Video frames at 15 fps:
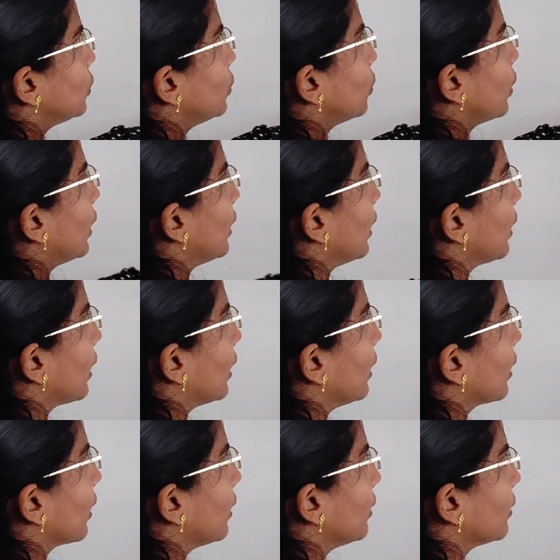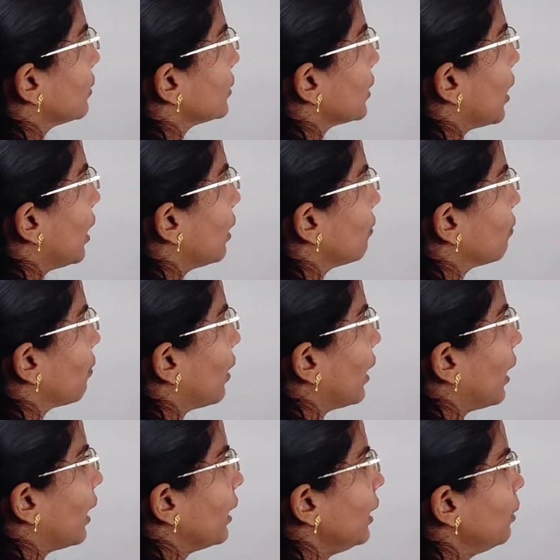together I write as
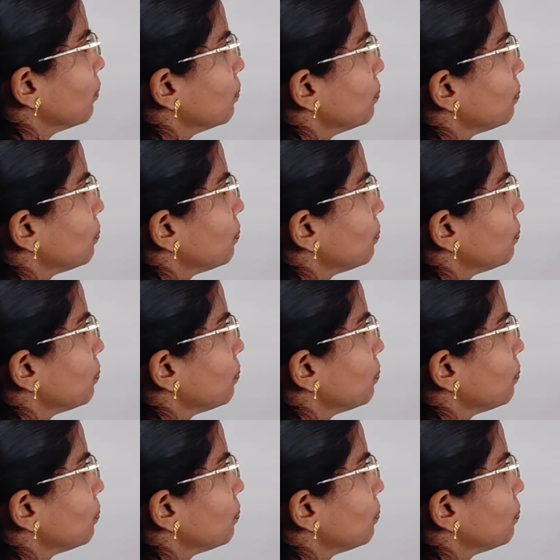alpha I,